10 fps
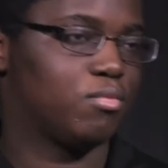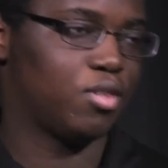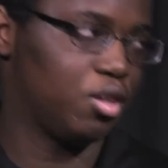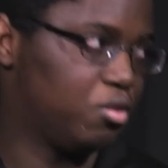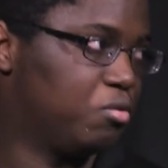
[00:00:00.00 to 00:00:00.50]

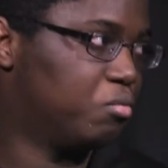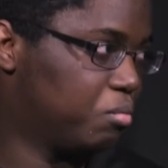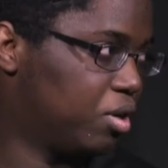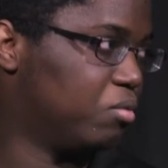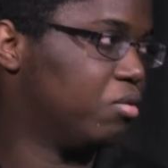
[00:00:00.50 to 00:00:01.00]
Thank you,
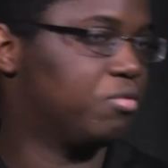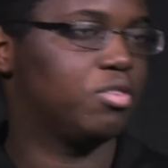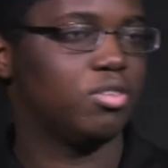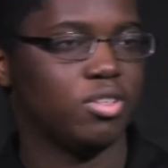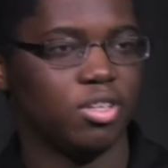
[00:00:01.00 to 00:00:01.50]
Mayor
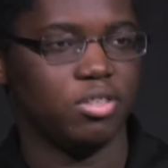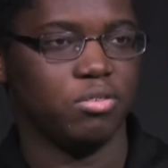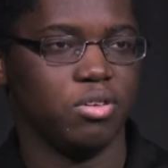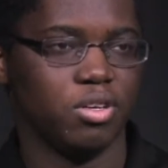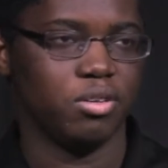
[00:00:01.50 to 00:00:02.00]
Wilfin, and thank
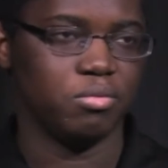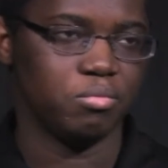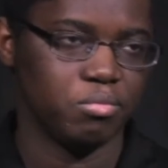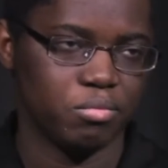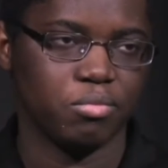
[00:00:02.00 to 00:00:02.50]
you,
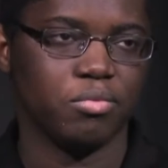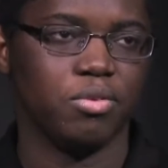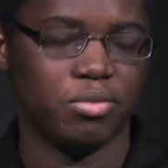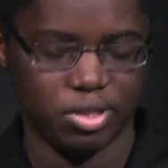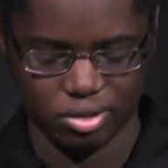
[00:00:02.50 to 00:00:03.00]

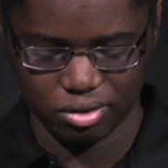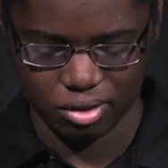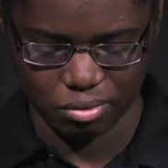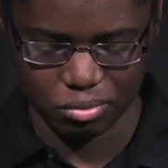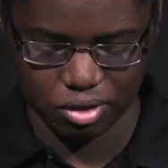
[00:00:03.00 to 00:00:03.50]
Rachel.
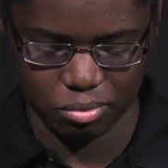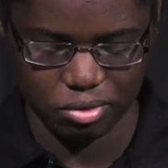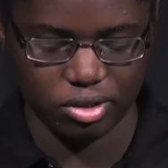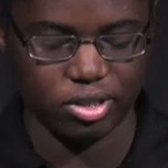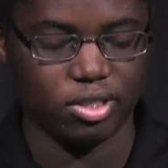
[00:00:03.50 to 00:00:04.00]
I really
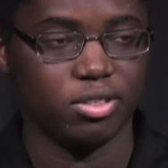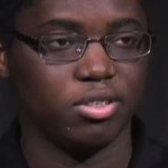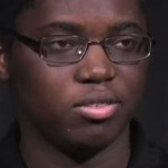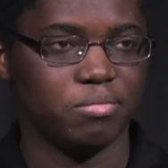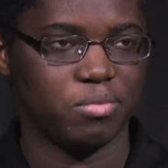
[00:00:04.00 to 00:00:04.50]
appreciate
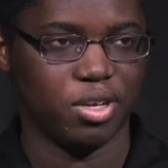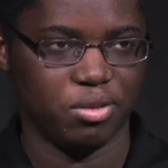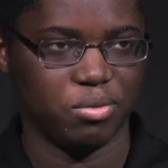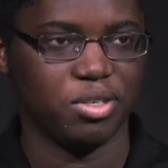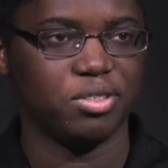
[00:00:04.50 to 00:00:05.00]
the
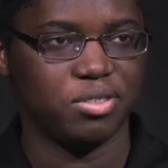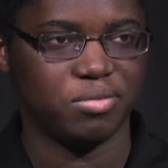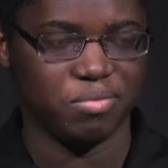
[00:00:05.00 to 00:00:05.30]
kind words.